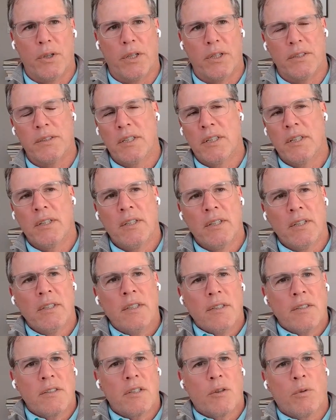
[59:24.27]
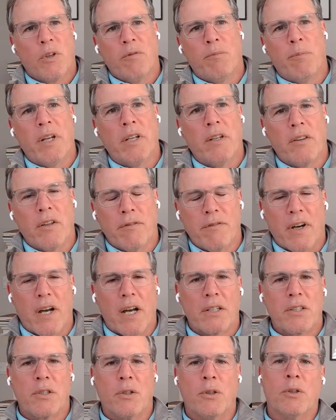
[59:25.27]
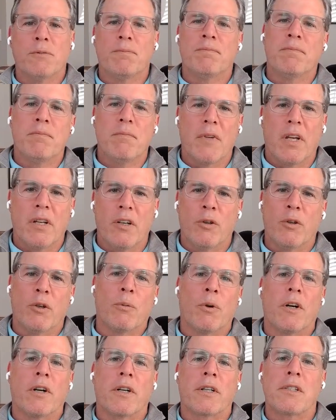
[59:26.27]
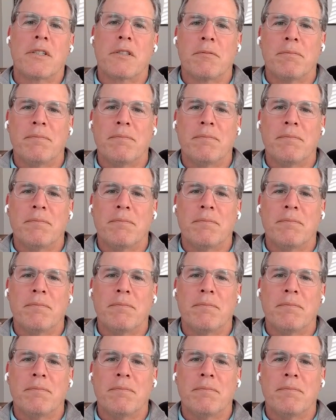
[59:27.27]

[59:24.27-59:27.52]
And so we've been in the foxhole. I know it works.